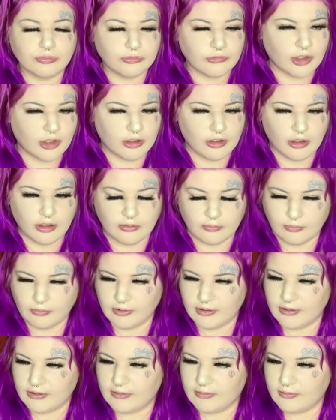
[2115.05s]
Knock on
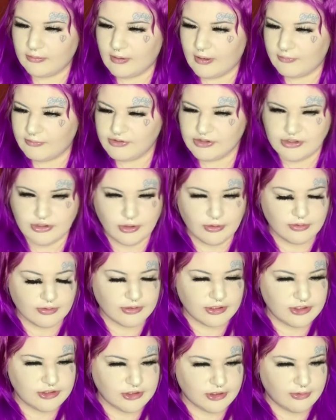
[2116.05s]
wood. I was
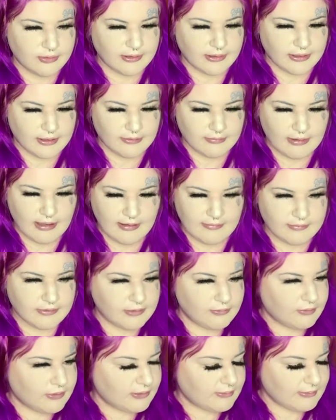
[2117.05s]
totally joking. I don't have
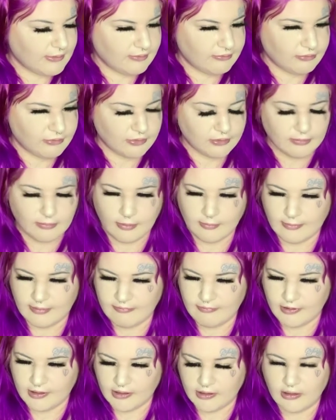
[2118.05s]
any wood in my room. Oh my
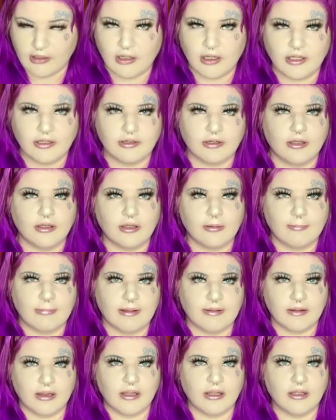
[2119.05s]
fucking god, knock on
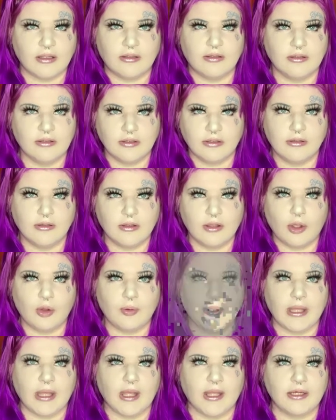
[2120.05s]
my leg.
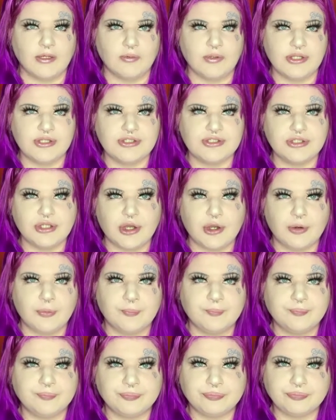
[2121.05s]
Okay, anyway, so...